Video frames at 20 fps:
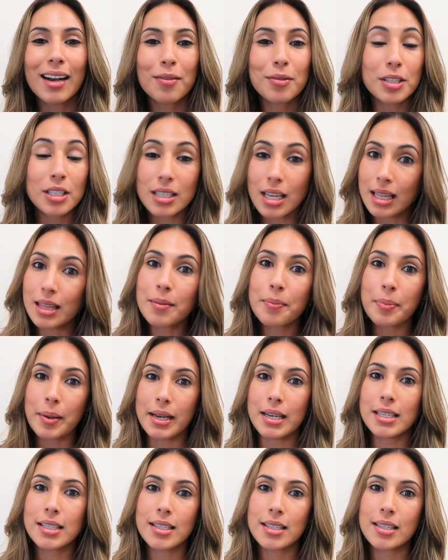was not the
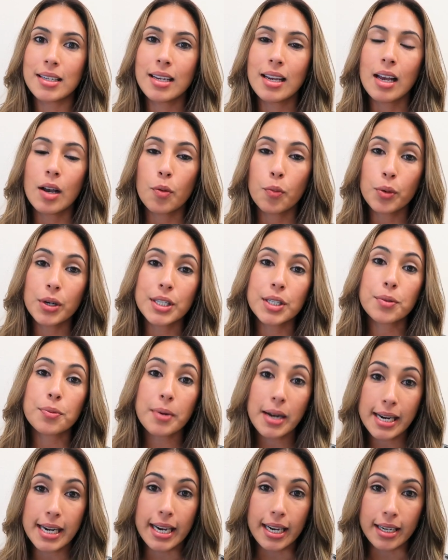best was
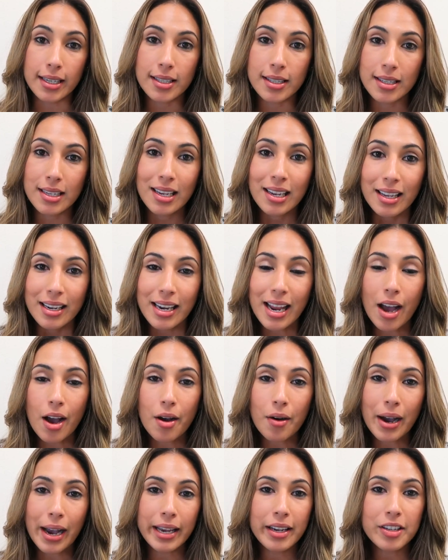Redx.
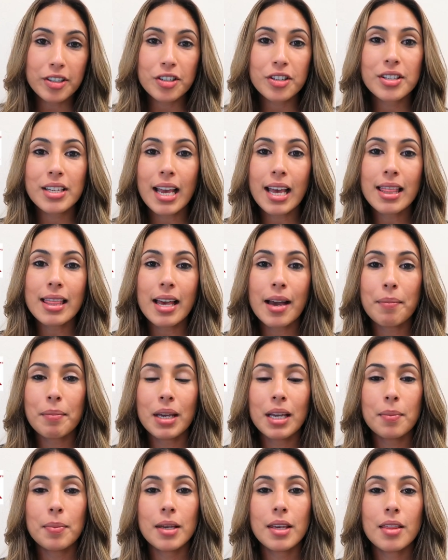Now, I understand that
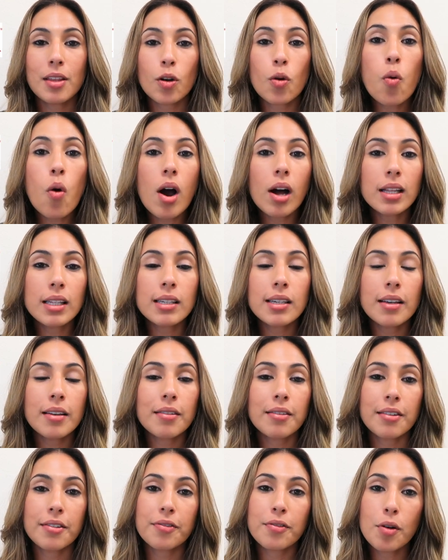maybe the
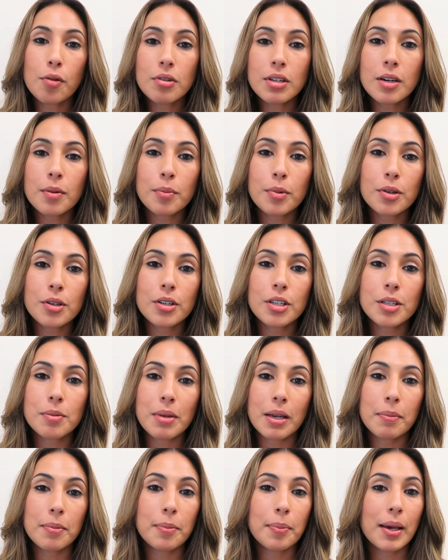quality of the phone numbers
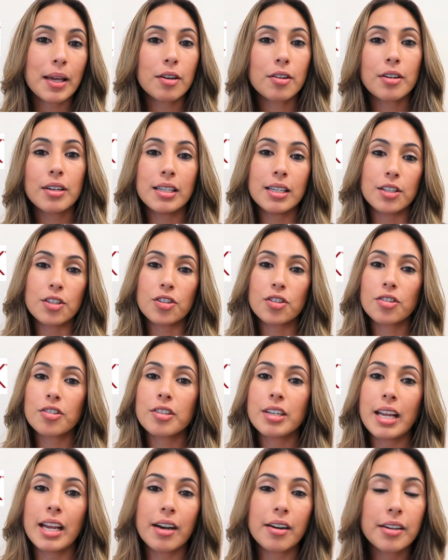might be better in a
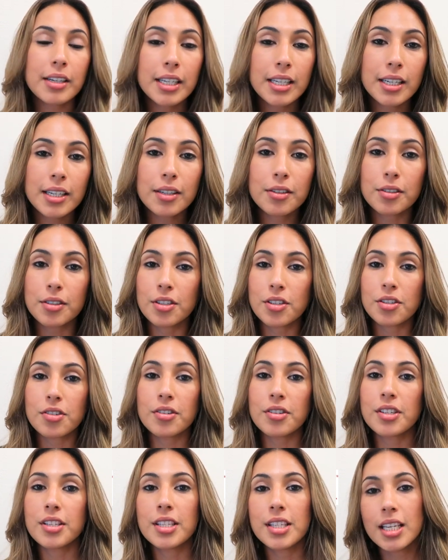certain area or a
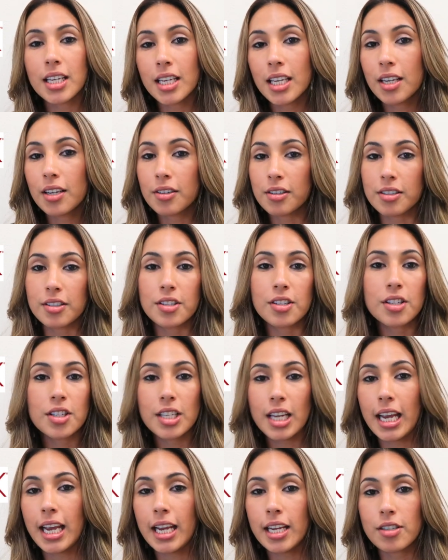certain city or
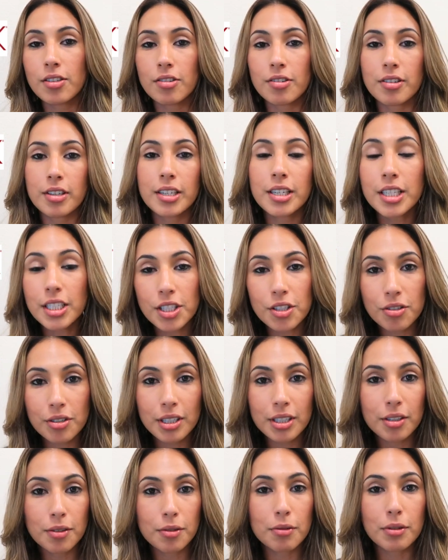state or
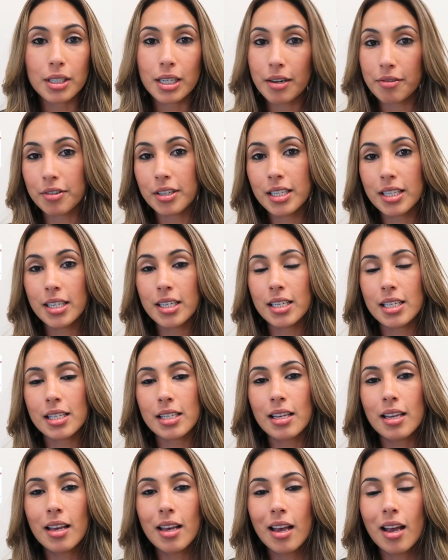country or whatever it
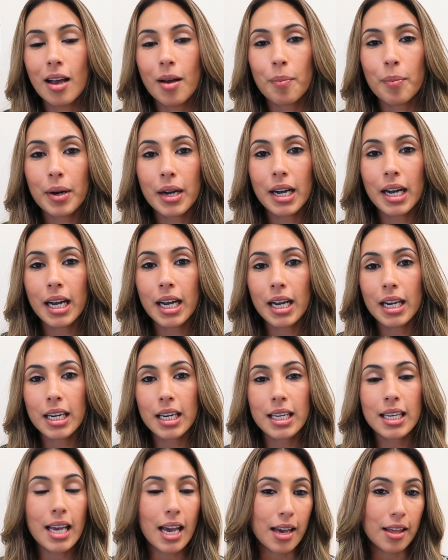is.
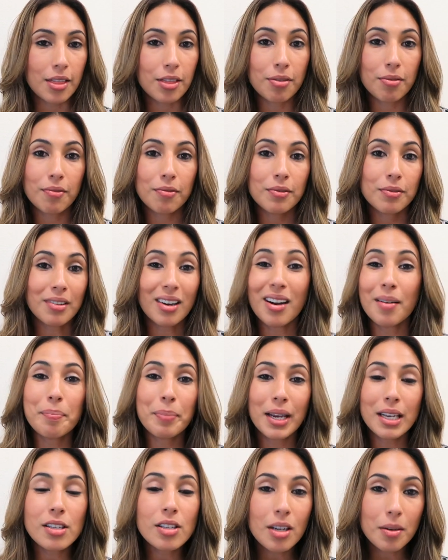But yeah, uh,
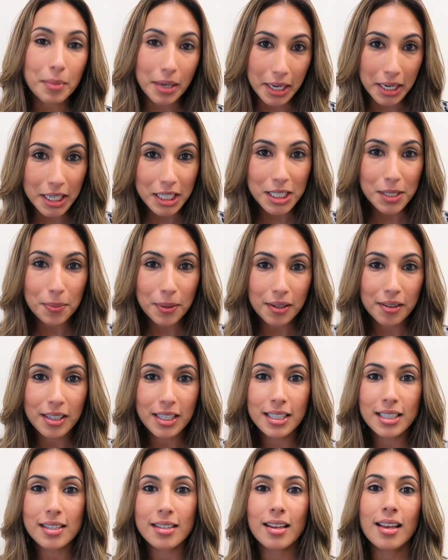based on my
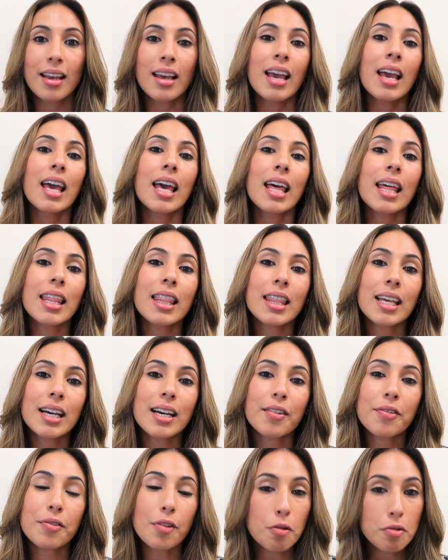experience,
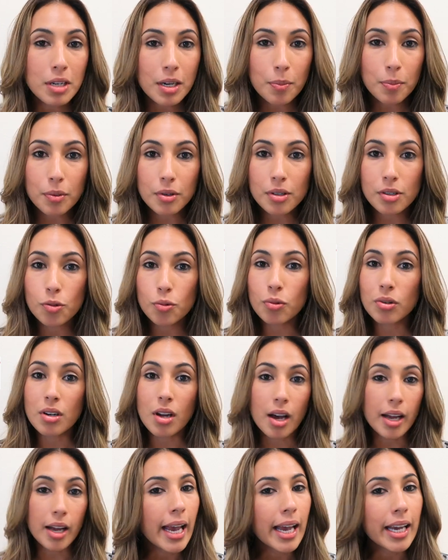the phone numbers were
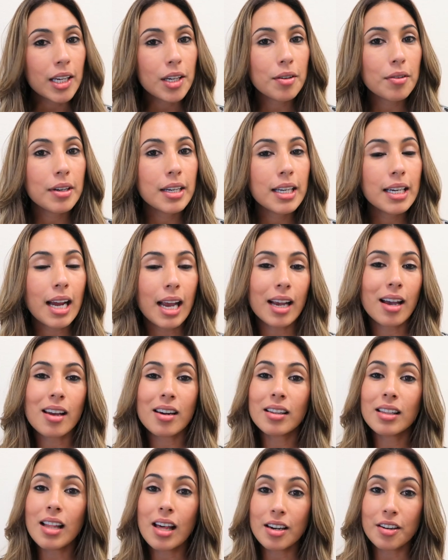accurate. I
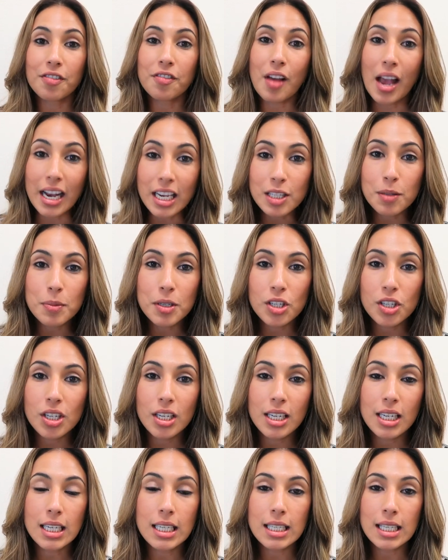got a lot of fax
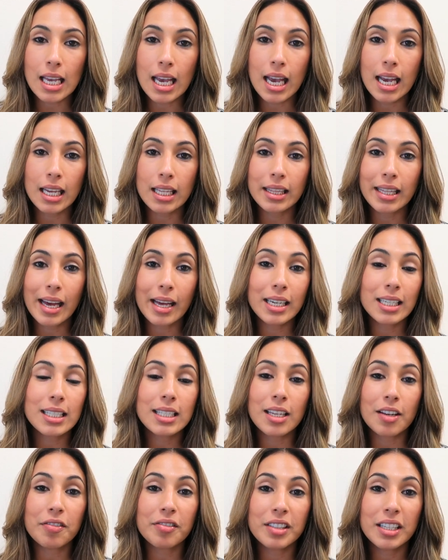machines and that
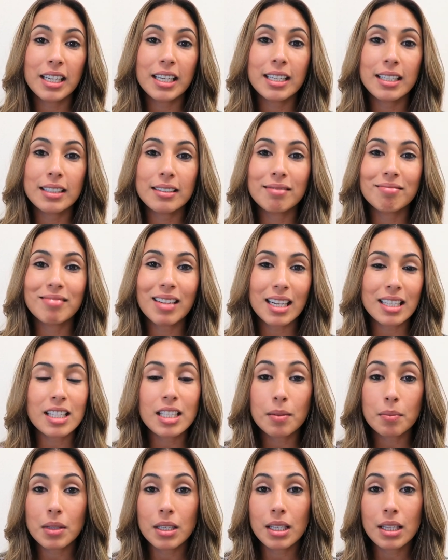is definitely
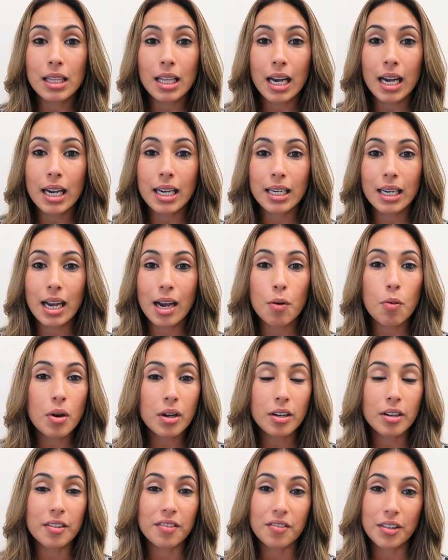not something that I
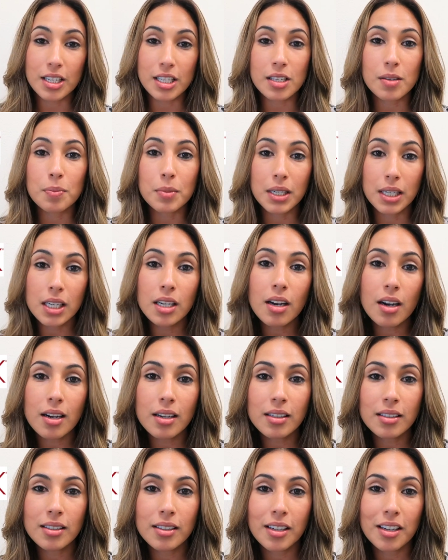want to invest money
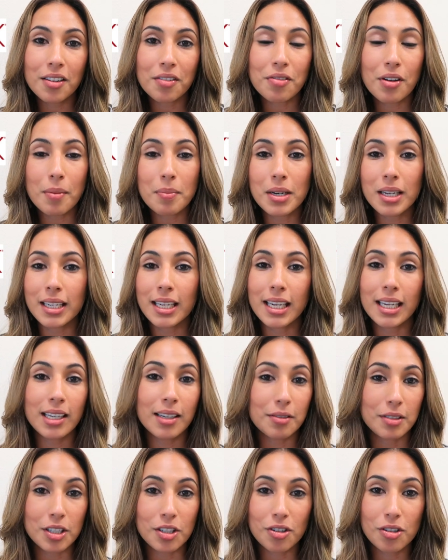on if I'm not
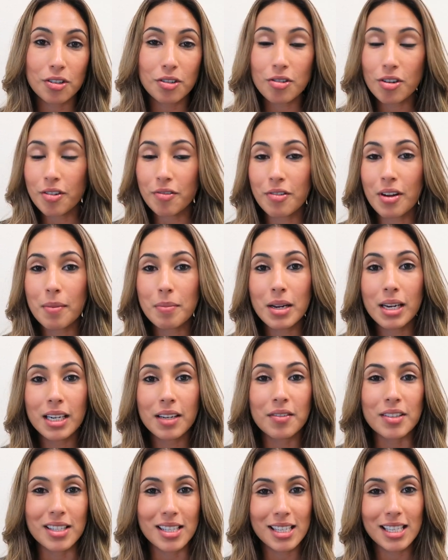getting a return or if I'm
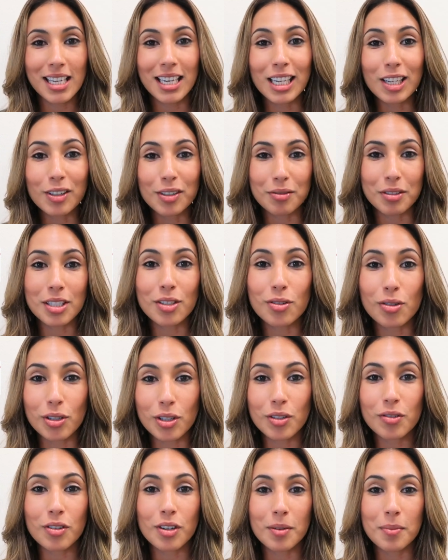not even seeing good
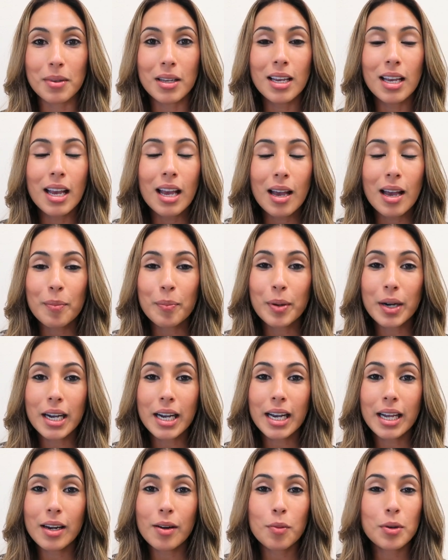results from.
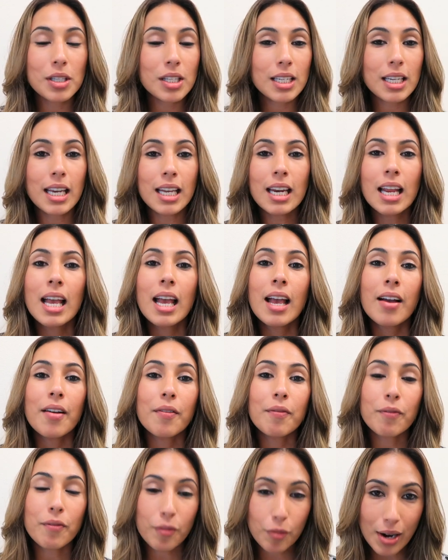But once again,
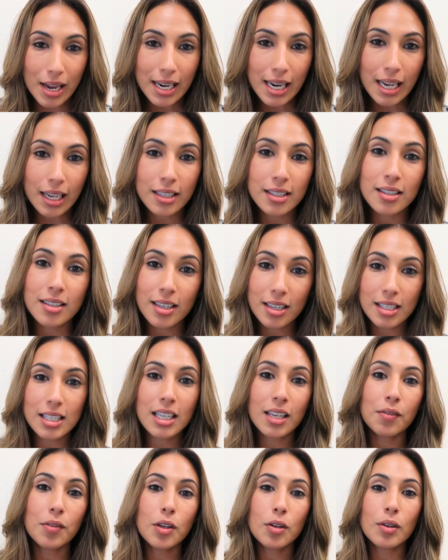RedX does
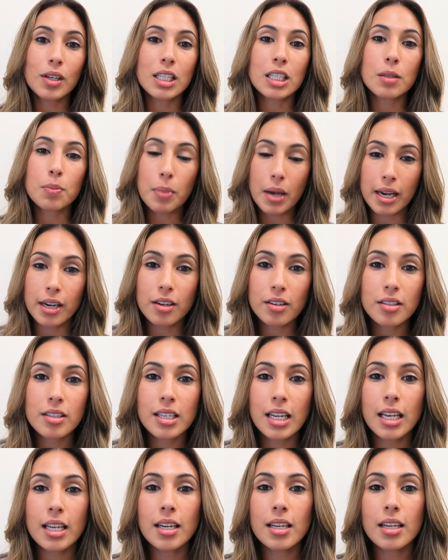give you
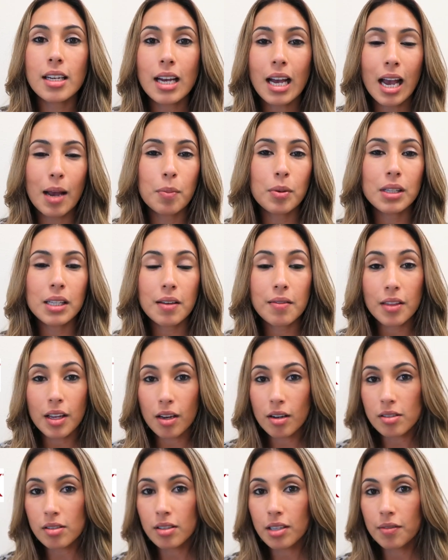expired data. I believe
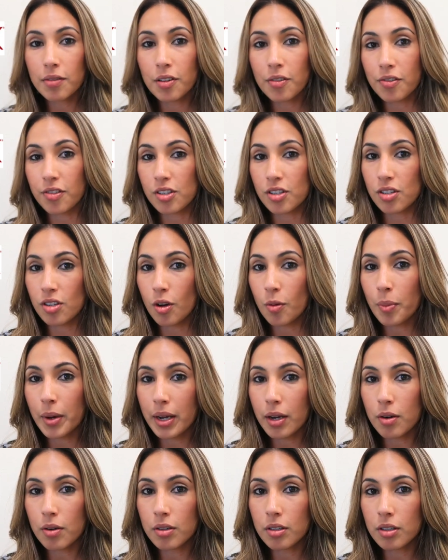they also give you for sale
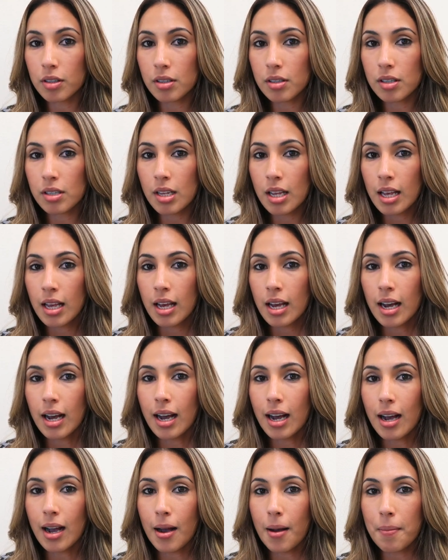by owners.
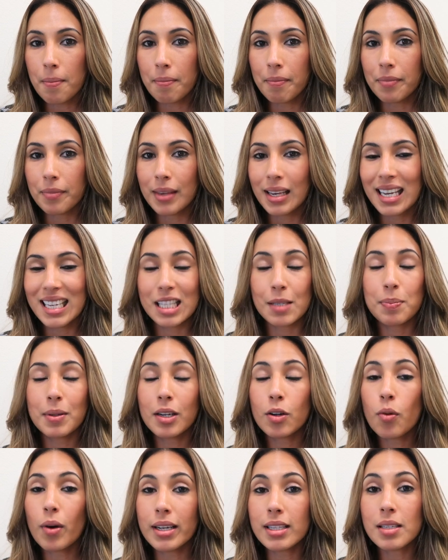Um, it's
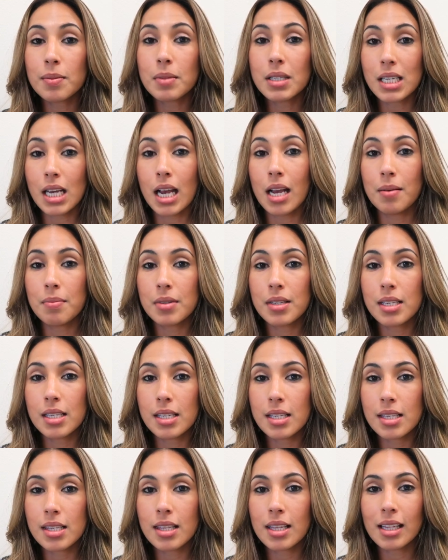been quite some time
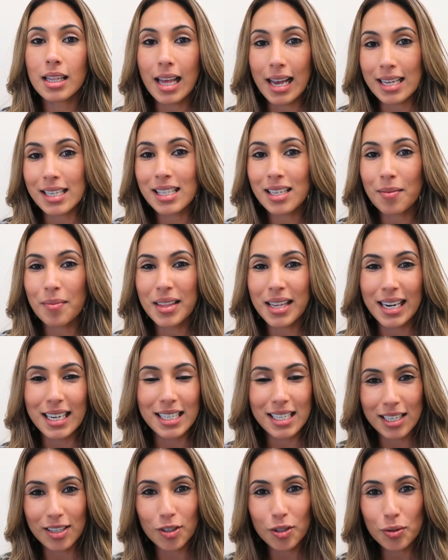since the last time that I
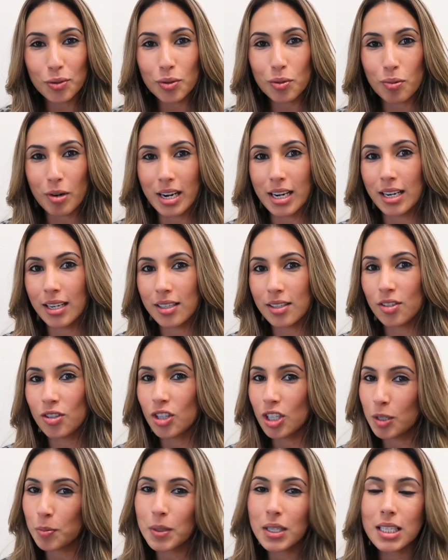did use X
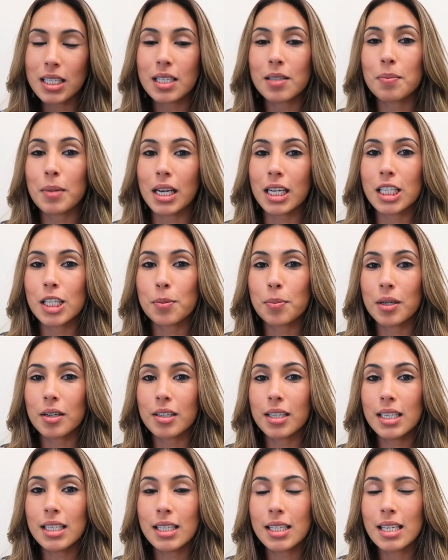just because of my
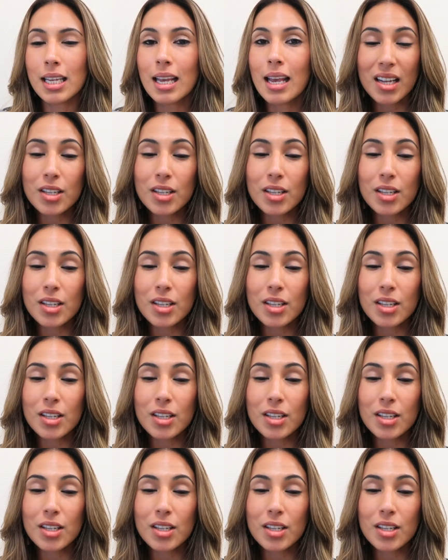experience.